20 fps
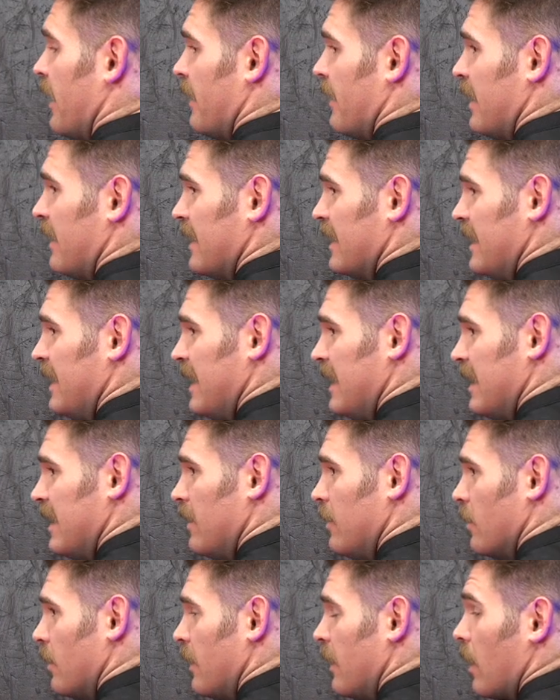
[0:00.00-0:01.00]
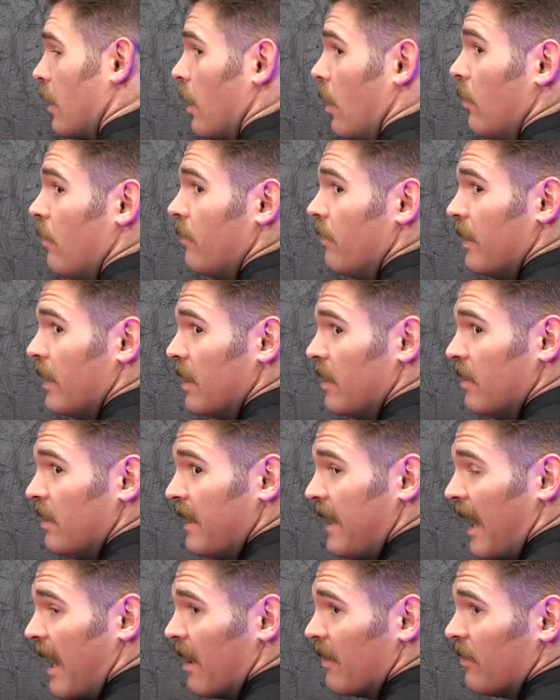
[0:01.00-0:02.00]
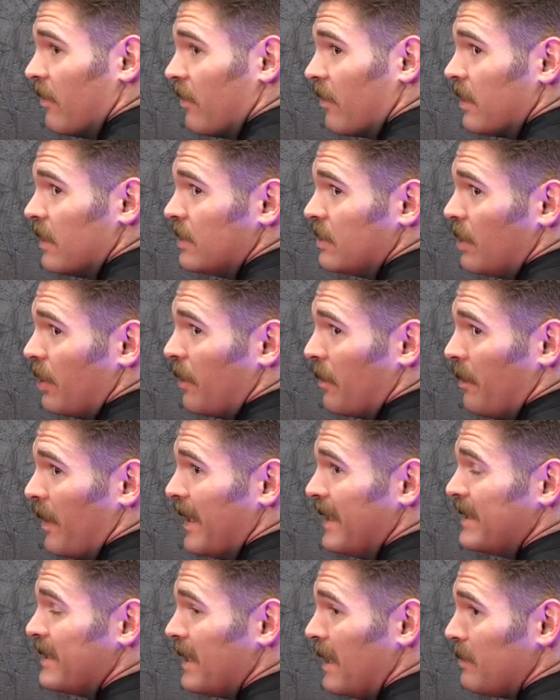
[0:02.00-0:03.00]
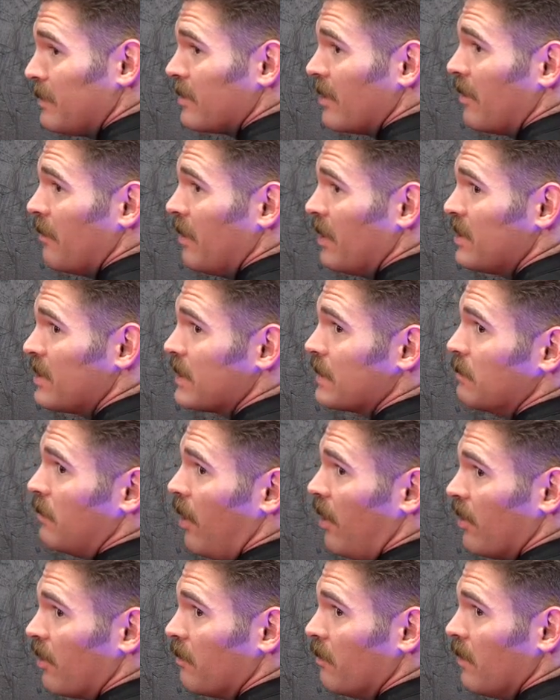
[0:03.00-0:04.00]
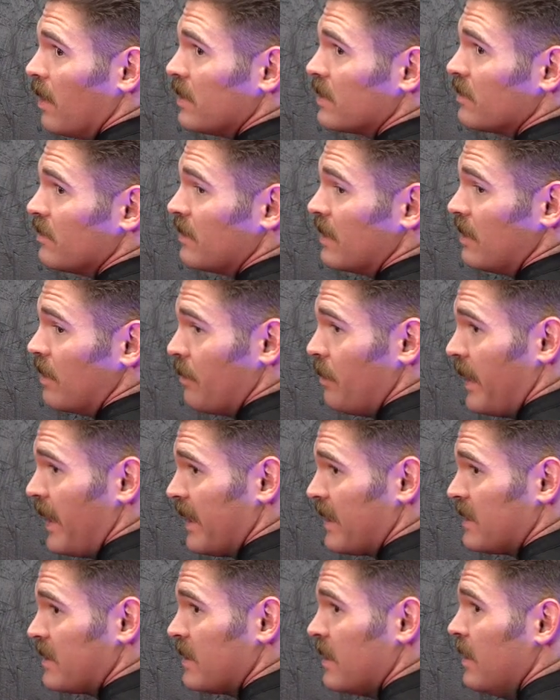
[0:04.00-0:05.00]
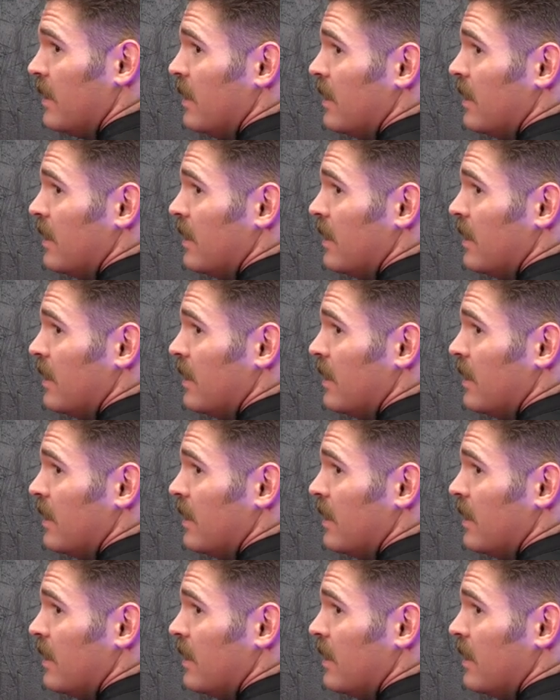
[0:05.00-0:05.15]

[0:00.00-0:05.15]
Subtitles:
and then lean into it. Now go very careful, because your biceps are a much smaller muscle than your pecs,